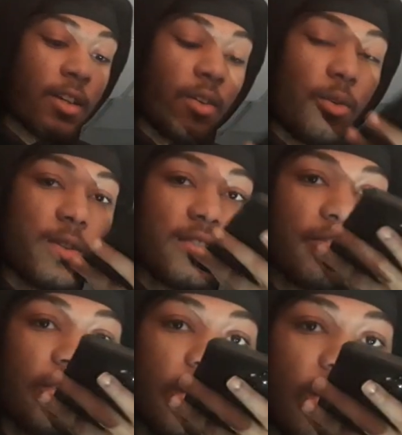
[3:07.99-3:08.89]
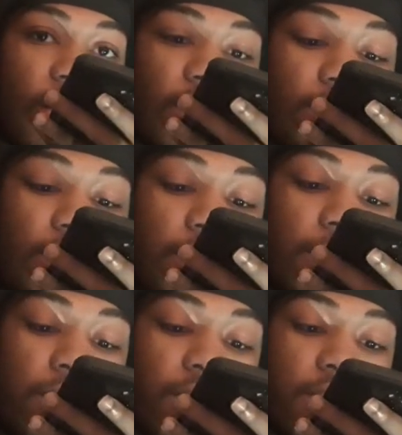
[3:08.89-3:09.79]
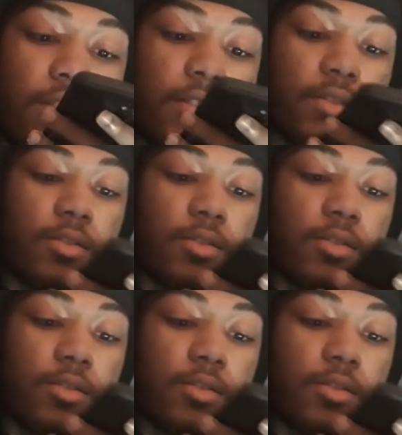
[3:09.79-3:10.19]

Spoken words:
What's some good R&B music to listen